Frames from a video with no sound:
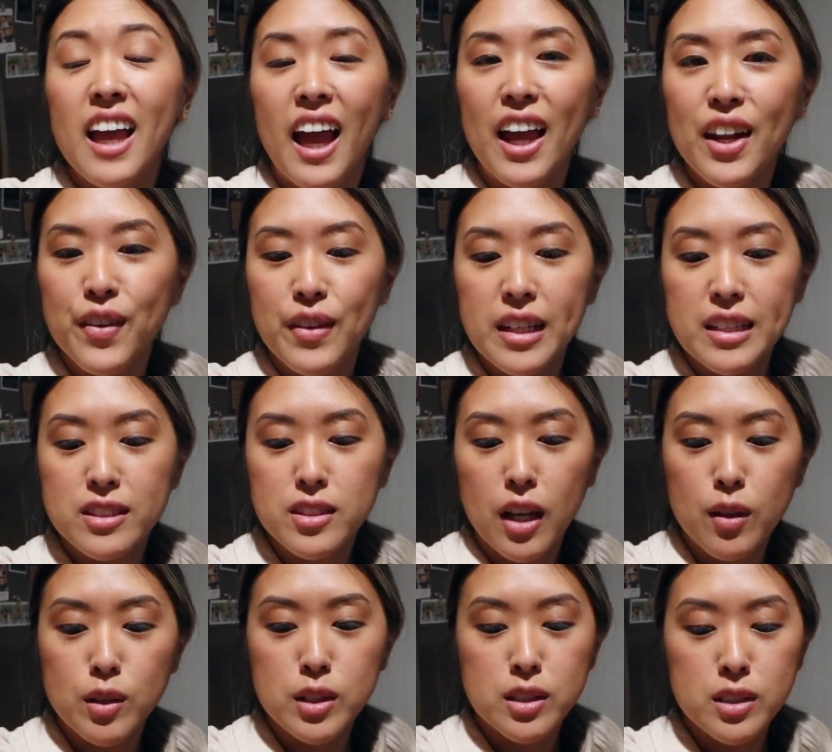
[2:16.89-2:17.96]
Anyways,
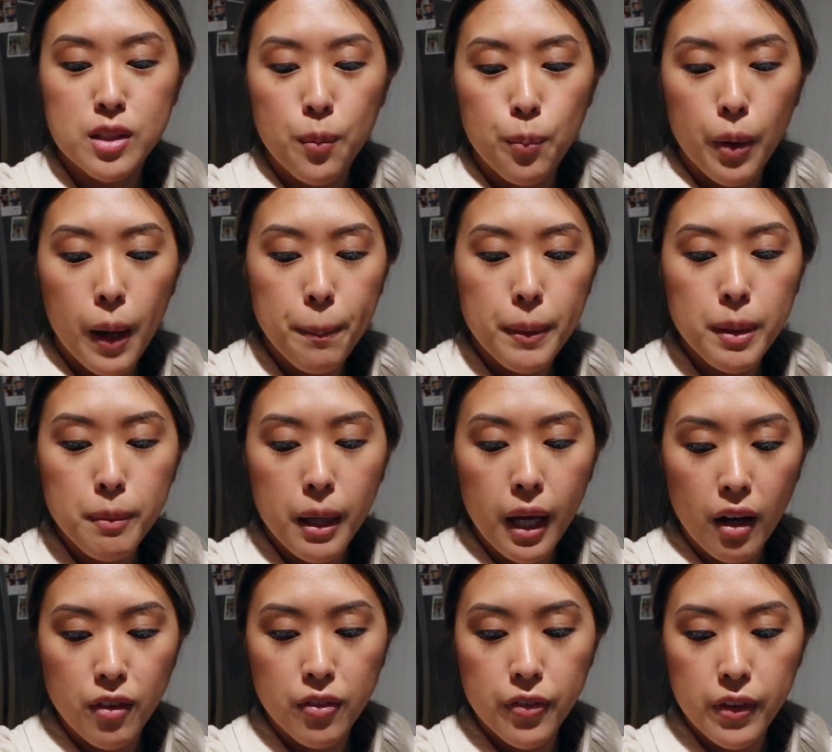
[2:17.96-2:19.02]
I was prepping my
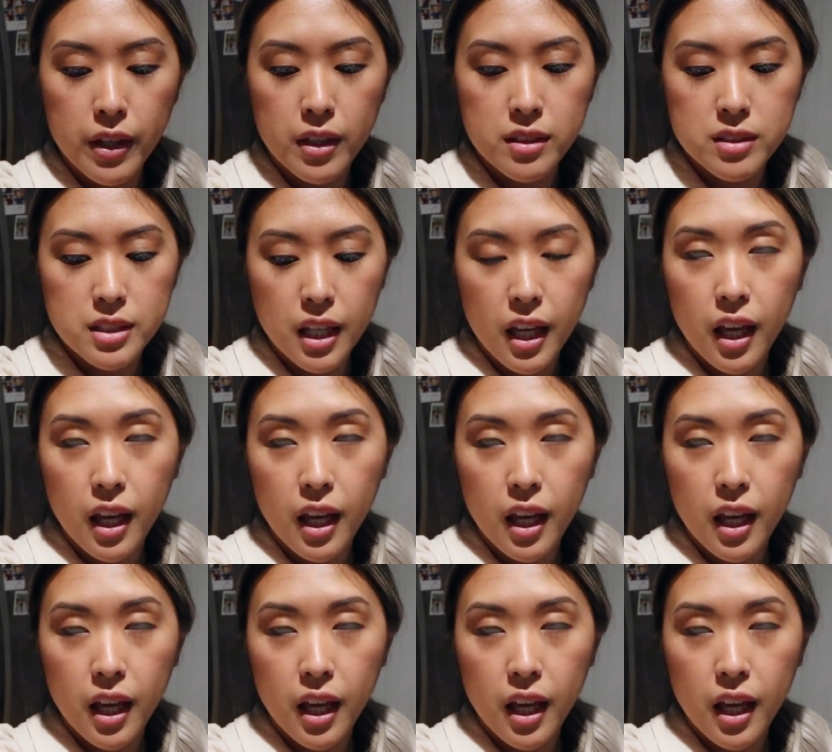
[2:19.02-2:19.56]
outfits